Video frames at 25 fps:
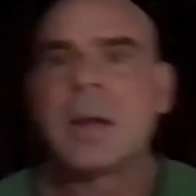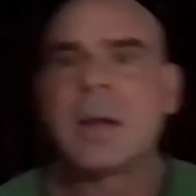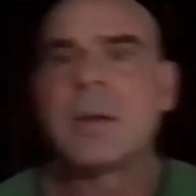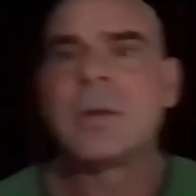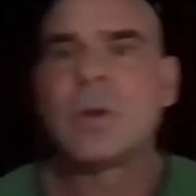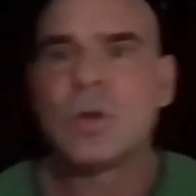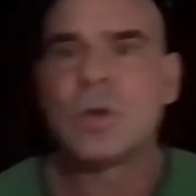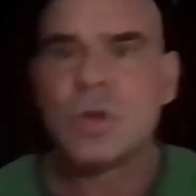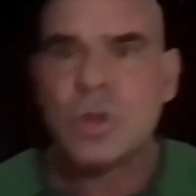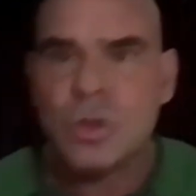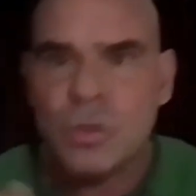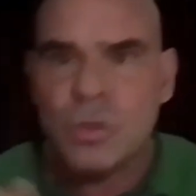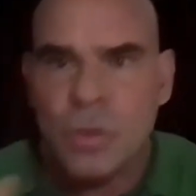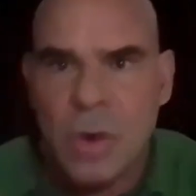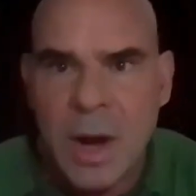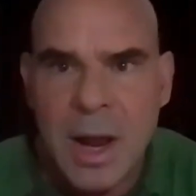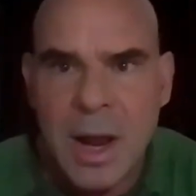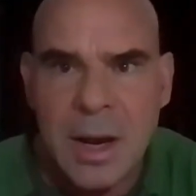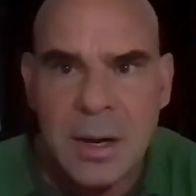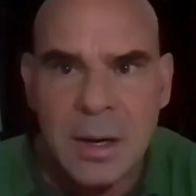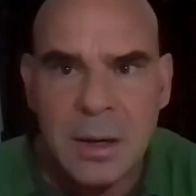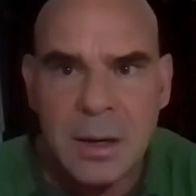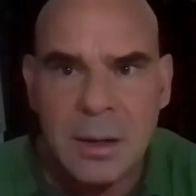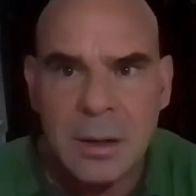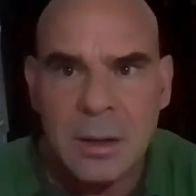They're
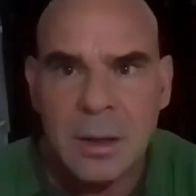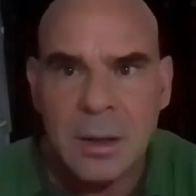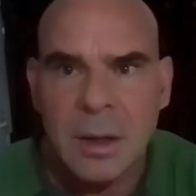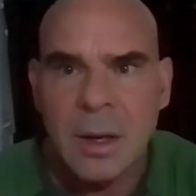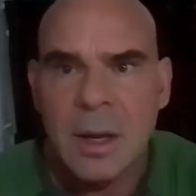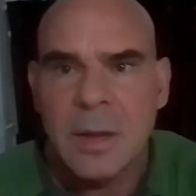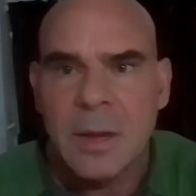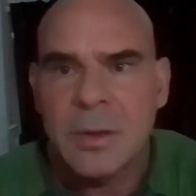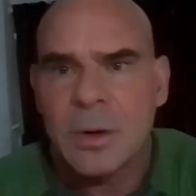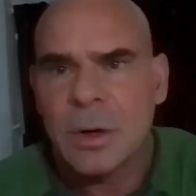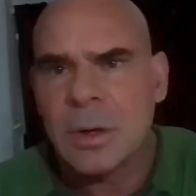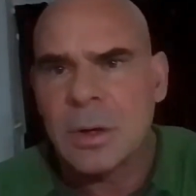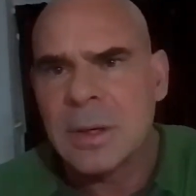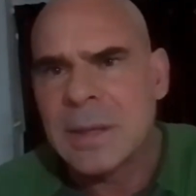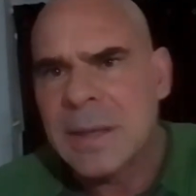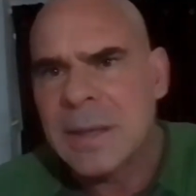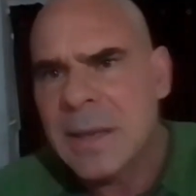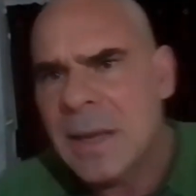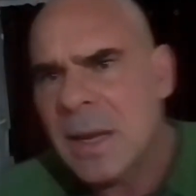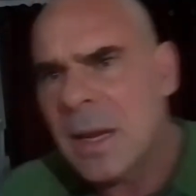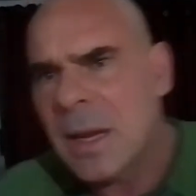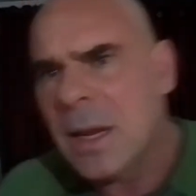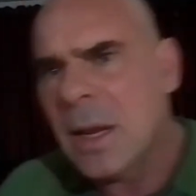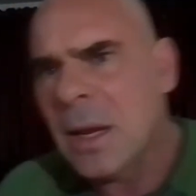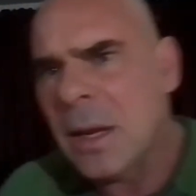shredded. They're
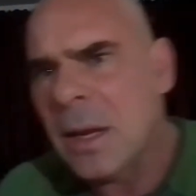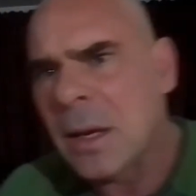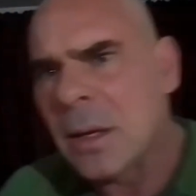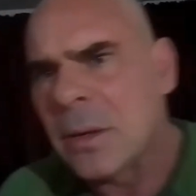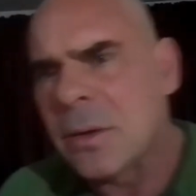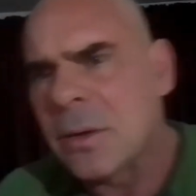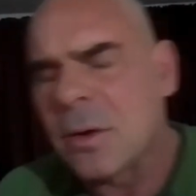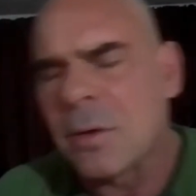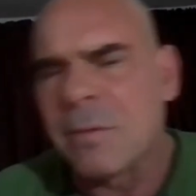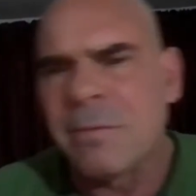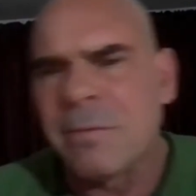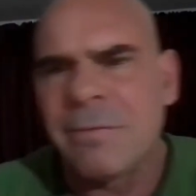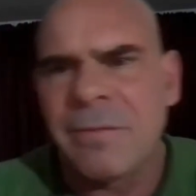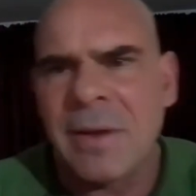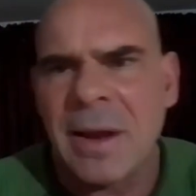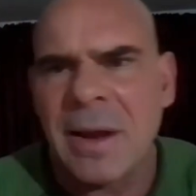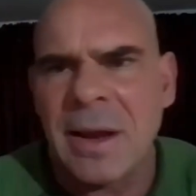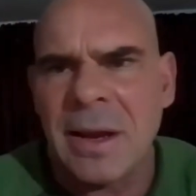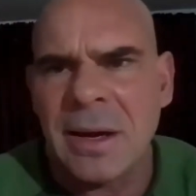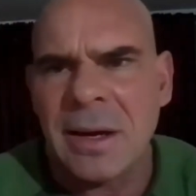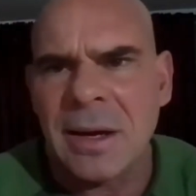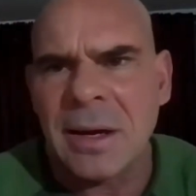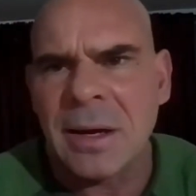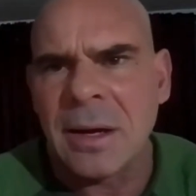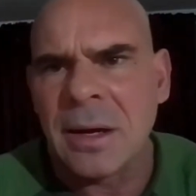lean. They're
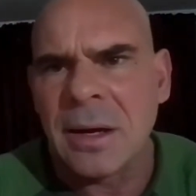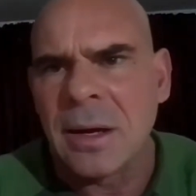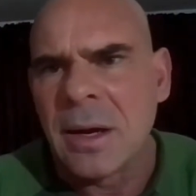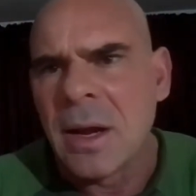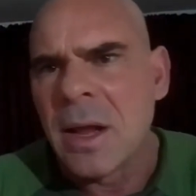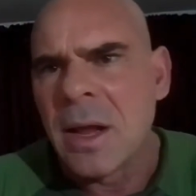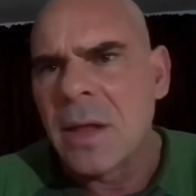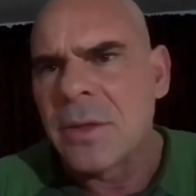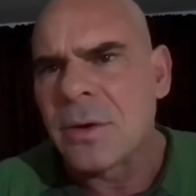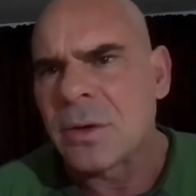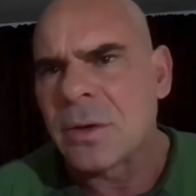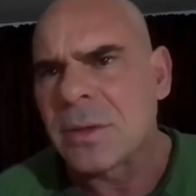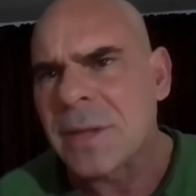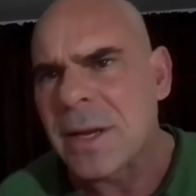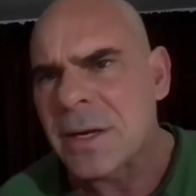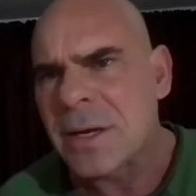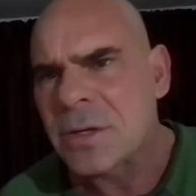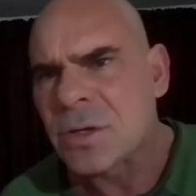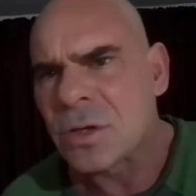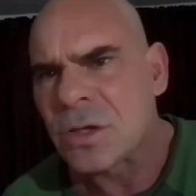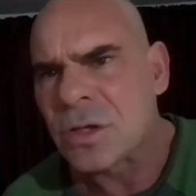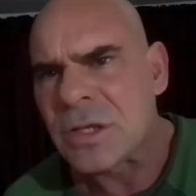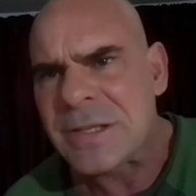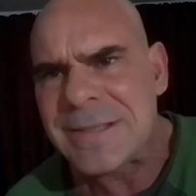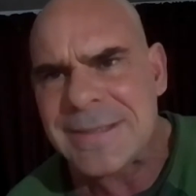veiny. Their
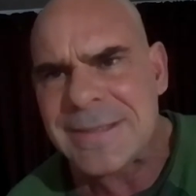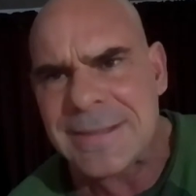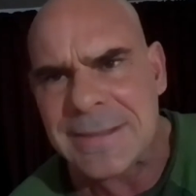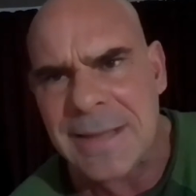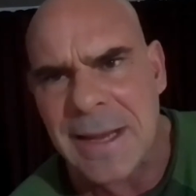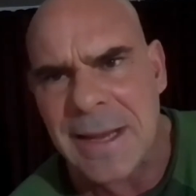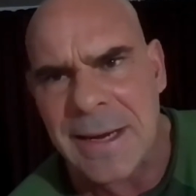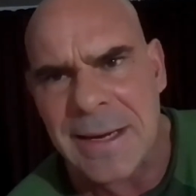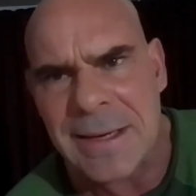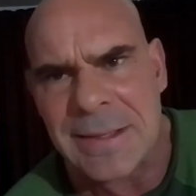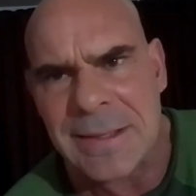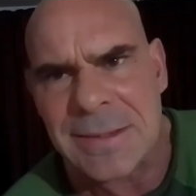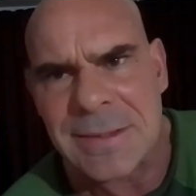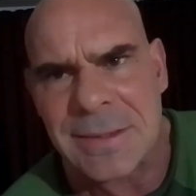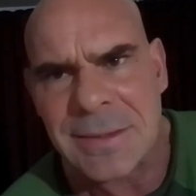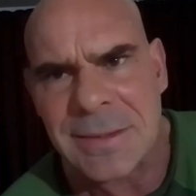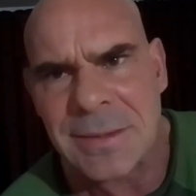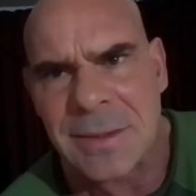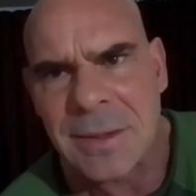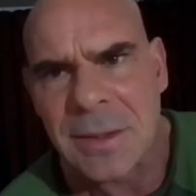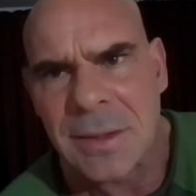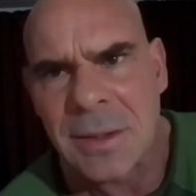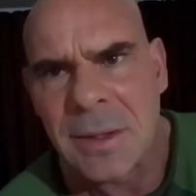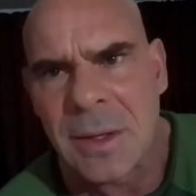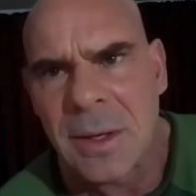legs are slight
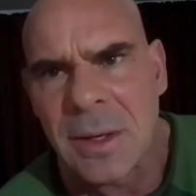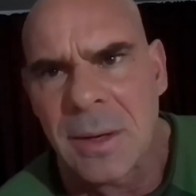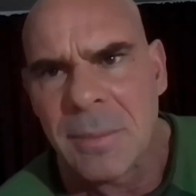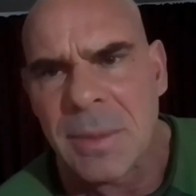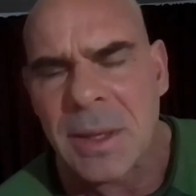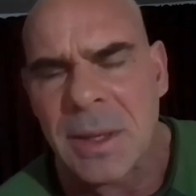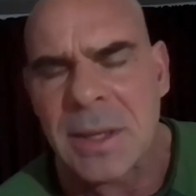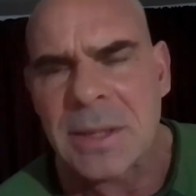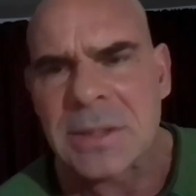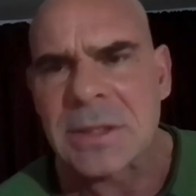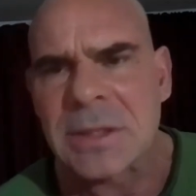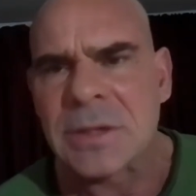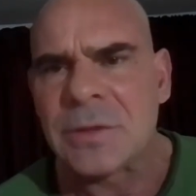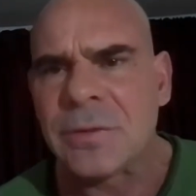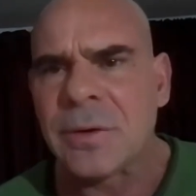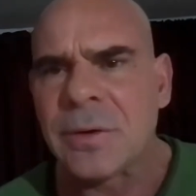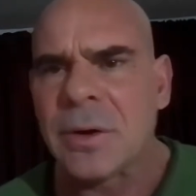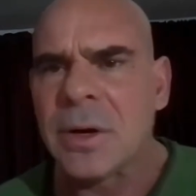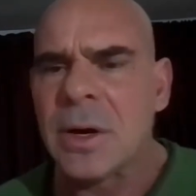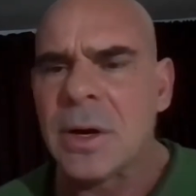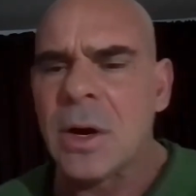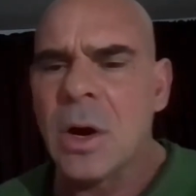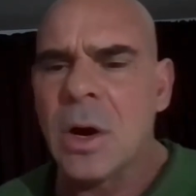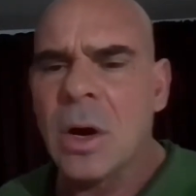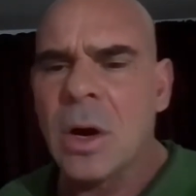because it's
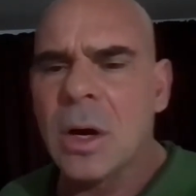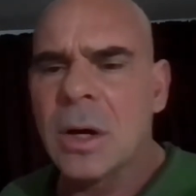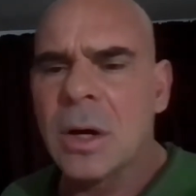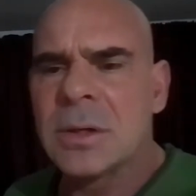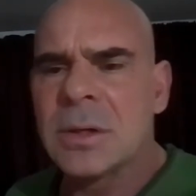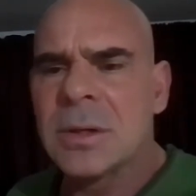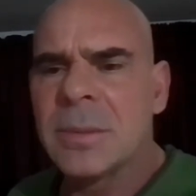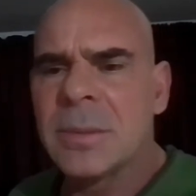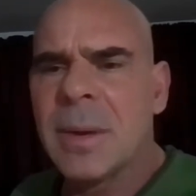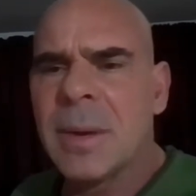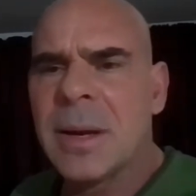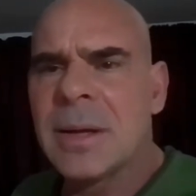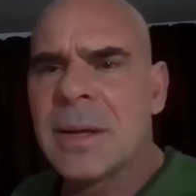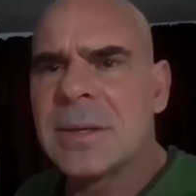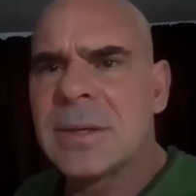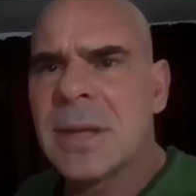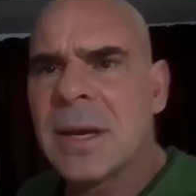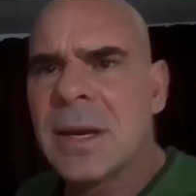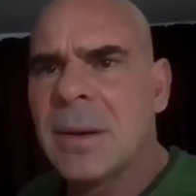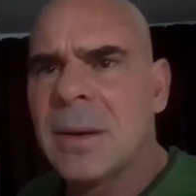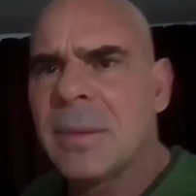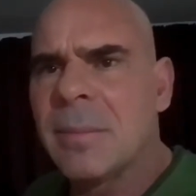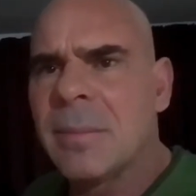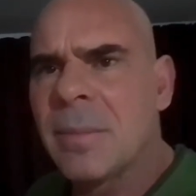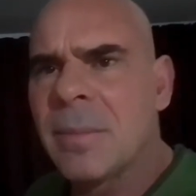very hard to
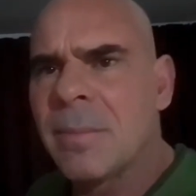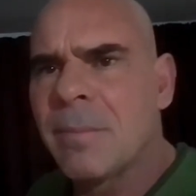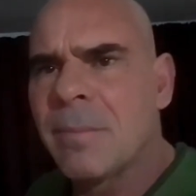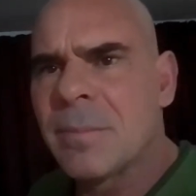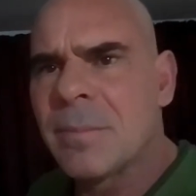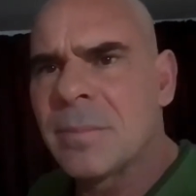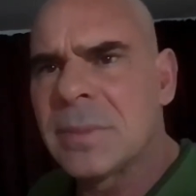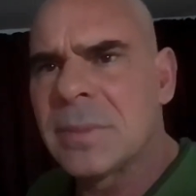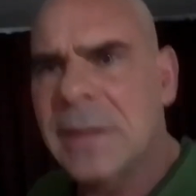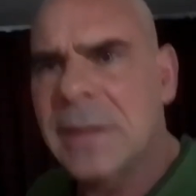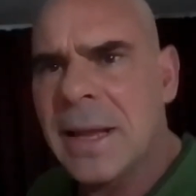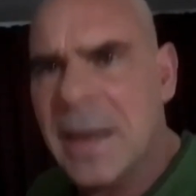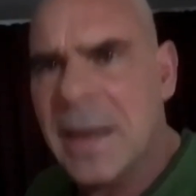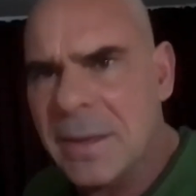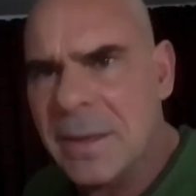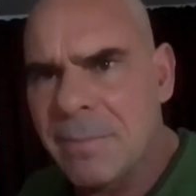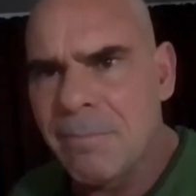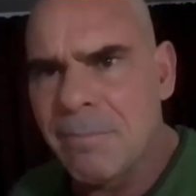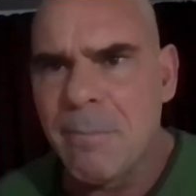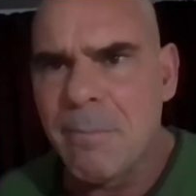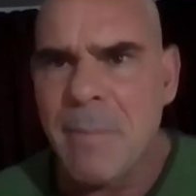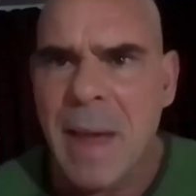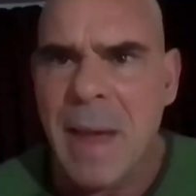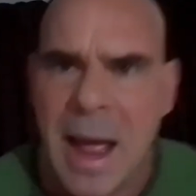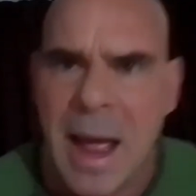maintain leg
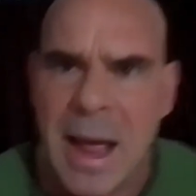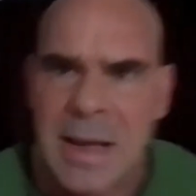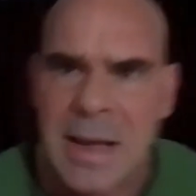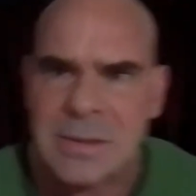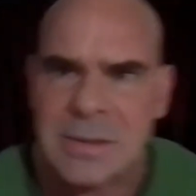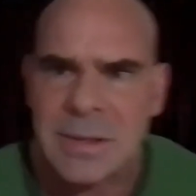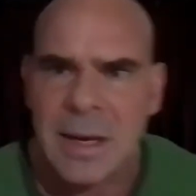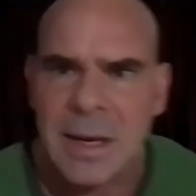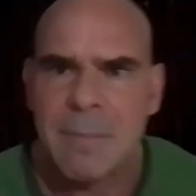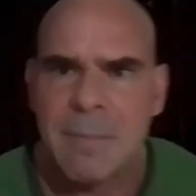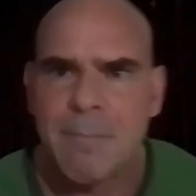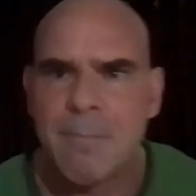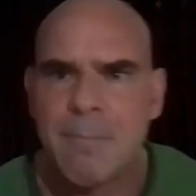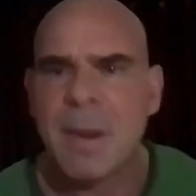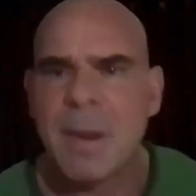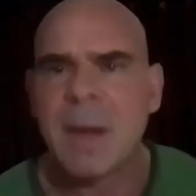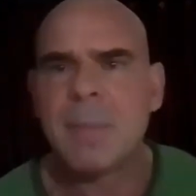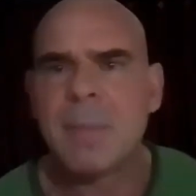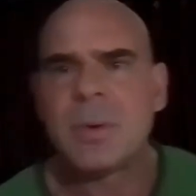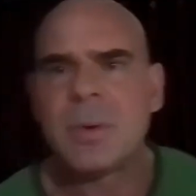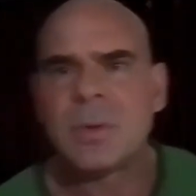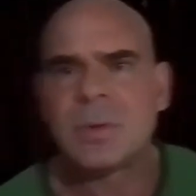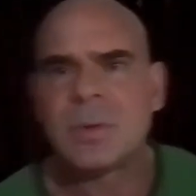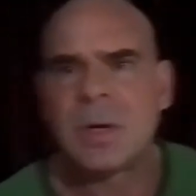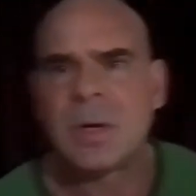mass, like
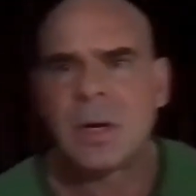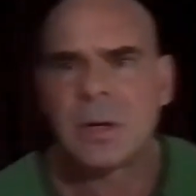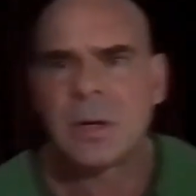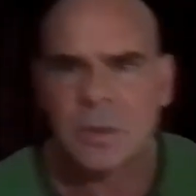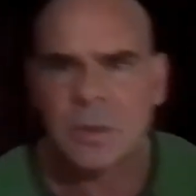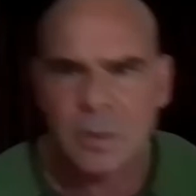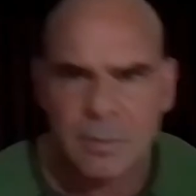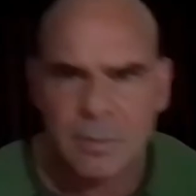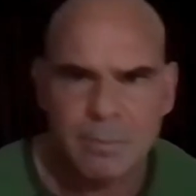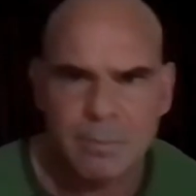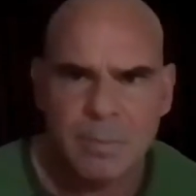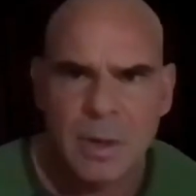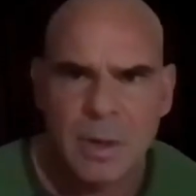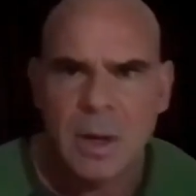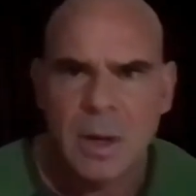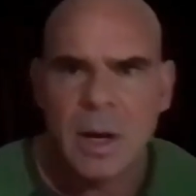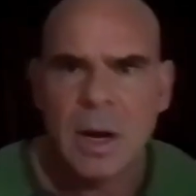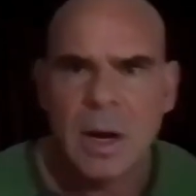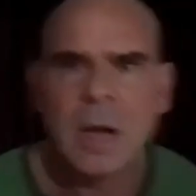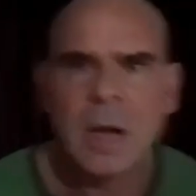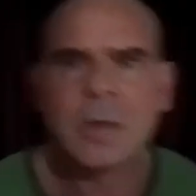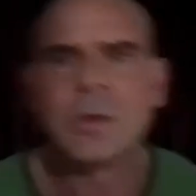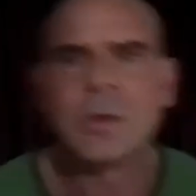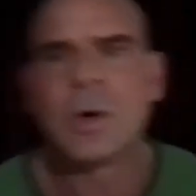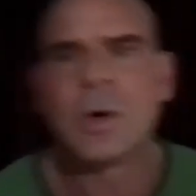bubbles
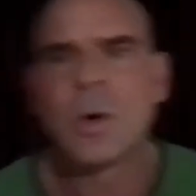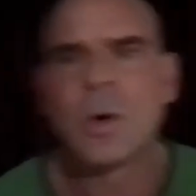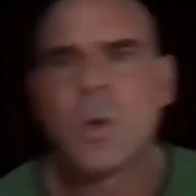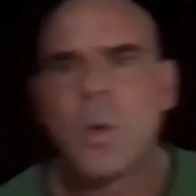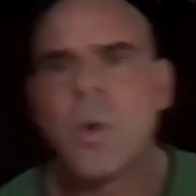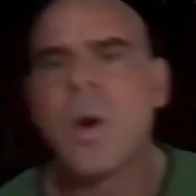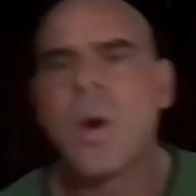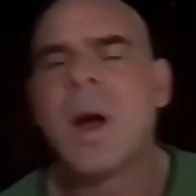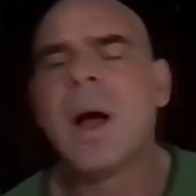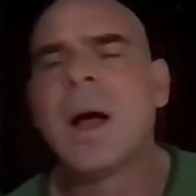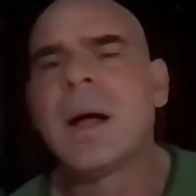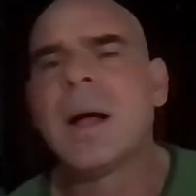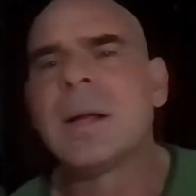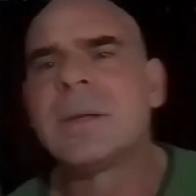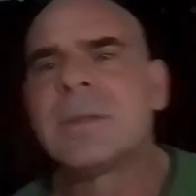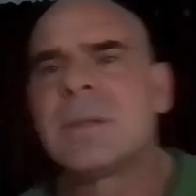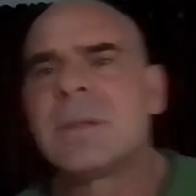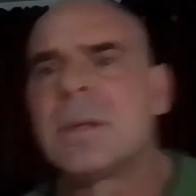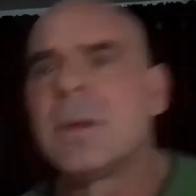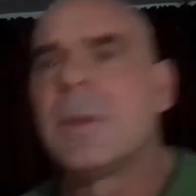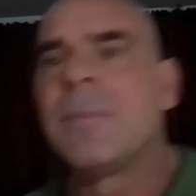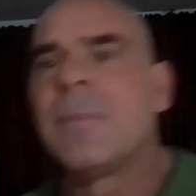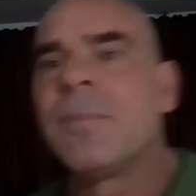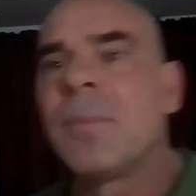on your quads.